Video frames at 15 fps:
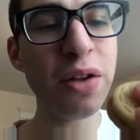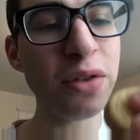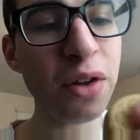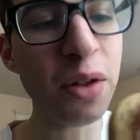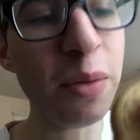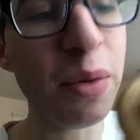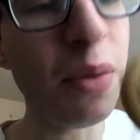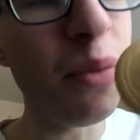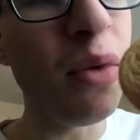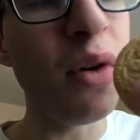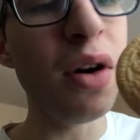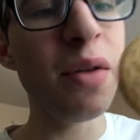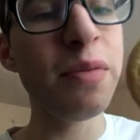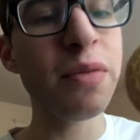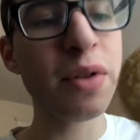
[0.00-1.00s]
a little bit
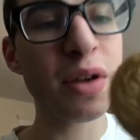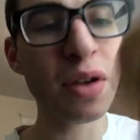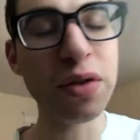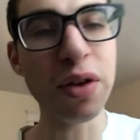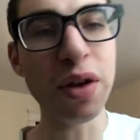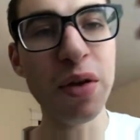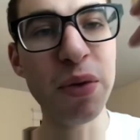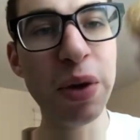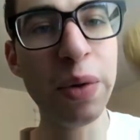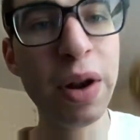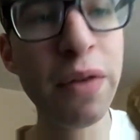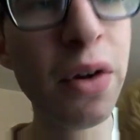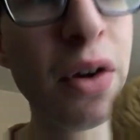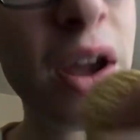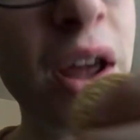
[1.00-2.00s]
warm. Because, you know, whenever
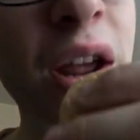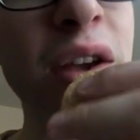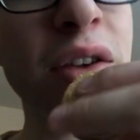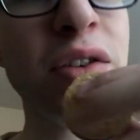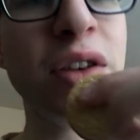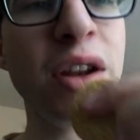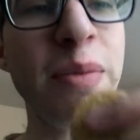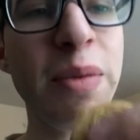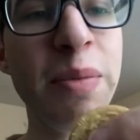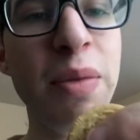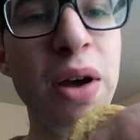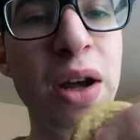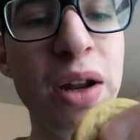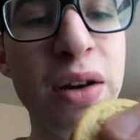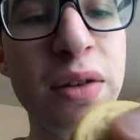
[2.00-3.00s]
you're eating a cinnamon
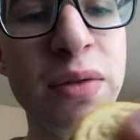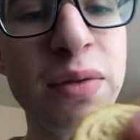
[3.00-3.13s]
bun,